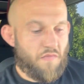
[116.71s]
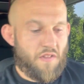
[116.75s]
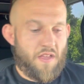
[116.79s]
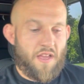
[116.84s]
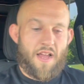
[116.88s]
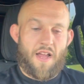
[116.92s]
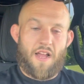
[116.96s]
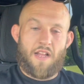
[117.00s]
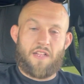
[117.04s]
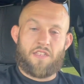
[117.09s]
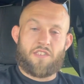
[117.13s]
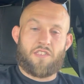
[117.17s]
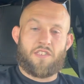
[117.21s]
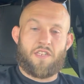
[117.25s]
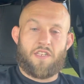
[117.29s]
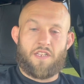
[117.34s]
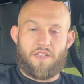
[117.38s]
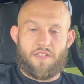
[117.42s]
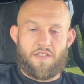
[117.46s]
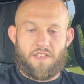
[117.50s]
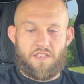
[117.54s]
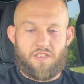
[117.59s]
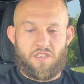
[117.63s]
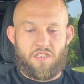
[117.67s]
That's it.
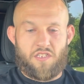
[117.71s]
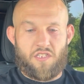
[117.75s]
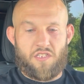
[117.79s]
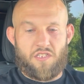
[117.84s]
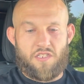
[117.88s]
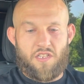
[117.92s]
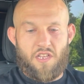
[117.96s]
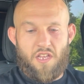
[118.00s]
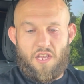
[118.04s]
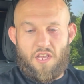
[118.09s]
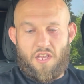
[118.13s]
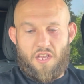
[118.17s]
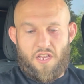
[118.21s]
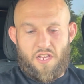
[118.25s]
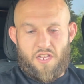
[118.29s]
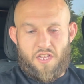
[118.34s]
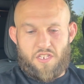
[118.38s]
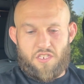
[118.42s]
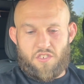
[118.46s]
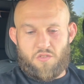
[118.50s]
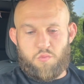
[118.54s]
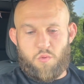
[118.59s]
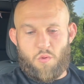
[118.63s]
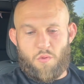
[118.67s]
And this is
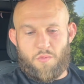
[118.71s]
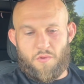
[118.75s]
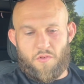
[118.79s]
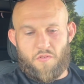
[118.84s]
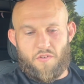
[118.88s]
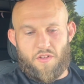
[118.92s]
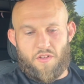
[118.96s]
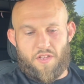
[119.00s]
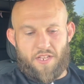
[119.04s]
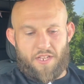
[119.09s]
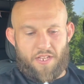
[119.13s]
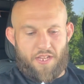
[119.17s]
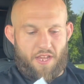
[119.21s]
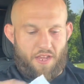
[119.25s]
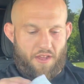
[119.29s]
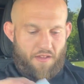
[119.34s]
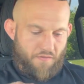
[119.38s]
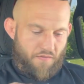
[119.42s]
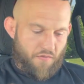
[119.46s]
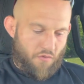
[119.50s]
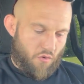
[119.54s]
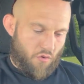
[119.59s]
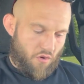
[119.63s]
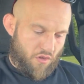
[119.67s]
this is what we really came
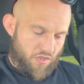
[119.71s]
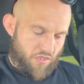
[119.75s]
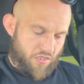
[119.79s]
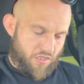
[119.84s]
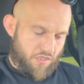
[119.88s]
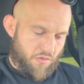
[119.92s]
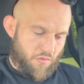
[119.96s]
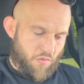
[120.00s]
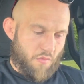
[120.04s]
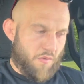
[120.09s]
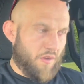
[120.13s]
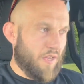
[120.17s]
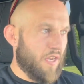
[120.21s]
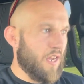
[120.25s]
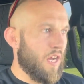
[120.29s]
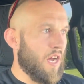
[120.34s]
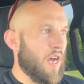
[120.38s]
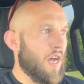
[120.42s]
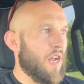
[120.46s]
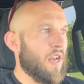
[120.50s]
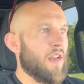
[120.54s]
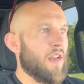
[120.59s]
for. Let's see what we got.